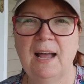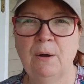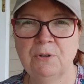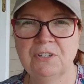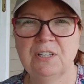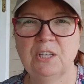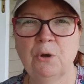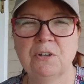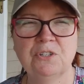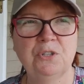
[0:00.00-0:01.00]
out to the
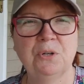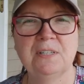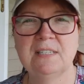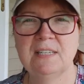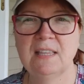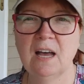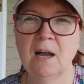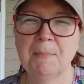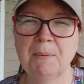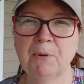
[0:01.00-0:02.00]
yard so you can see the
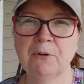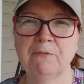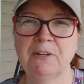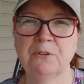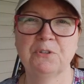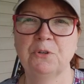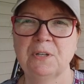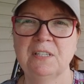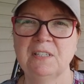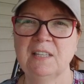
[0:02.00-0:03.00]
hummingbird feeder, so you
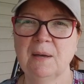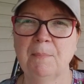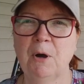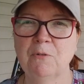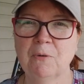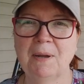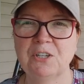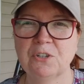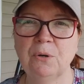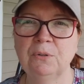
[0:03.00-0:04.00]
can see them over my
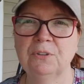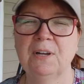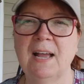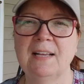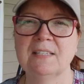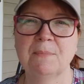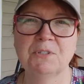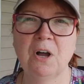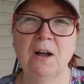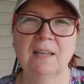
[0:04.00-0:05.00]
shoulder as I'm
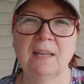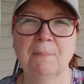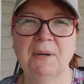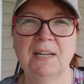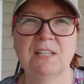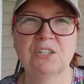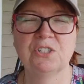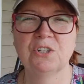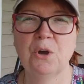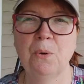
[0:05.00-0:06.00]
talking, but it's
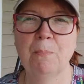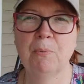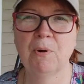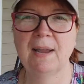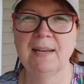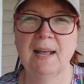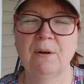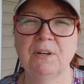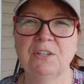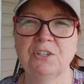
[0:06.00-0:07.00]
so bright
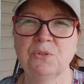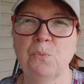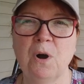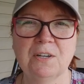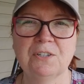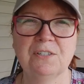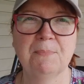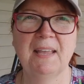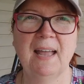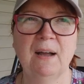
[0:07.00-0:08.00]
out, it just washes
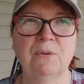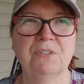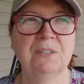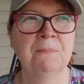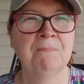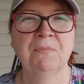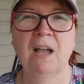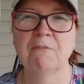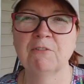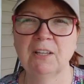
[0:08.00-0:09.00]
me out.
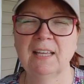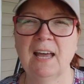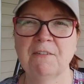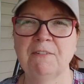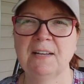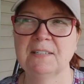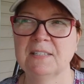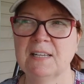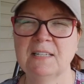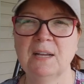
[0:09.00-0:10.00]
I've really got to find a
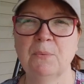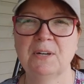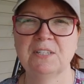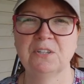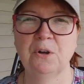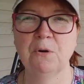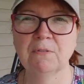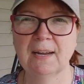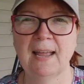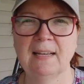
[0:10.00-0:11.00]
Sunday when it's an
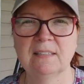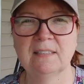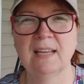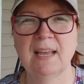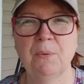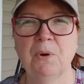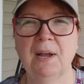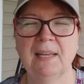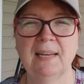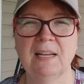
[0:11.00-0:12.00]
overcast day where I
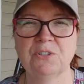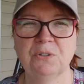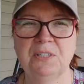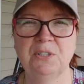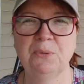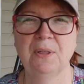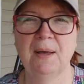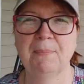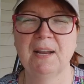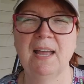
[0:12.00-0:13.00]
can actually do that.
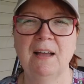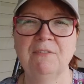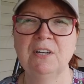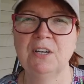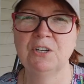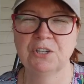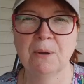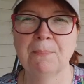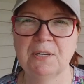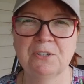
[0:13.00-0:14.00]
But I have
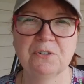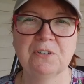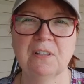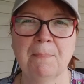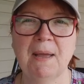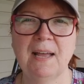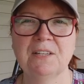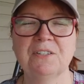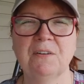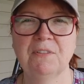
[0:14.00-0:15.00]
shared pictures in the
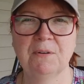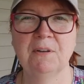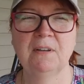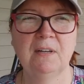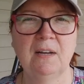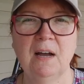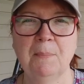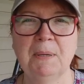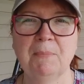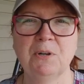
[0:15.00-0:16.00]
past of the
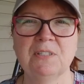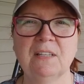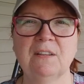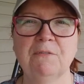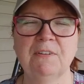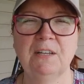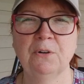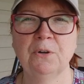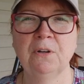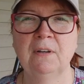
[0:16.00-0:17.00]
hummingbirds at the
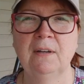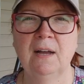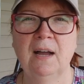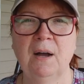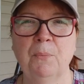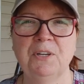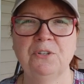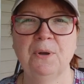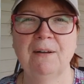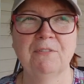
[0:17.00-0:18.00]
feeder. We do
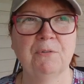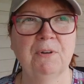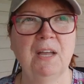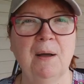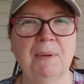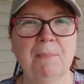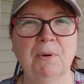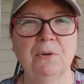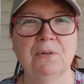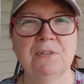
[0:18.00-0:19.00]
have 3
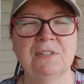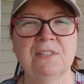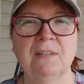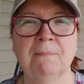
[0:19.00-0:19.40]
hummingbirds,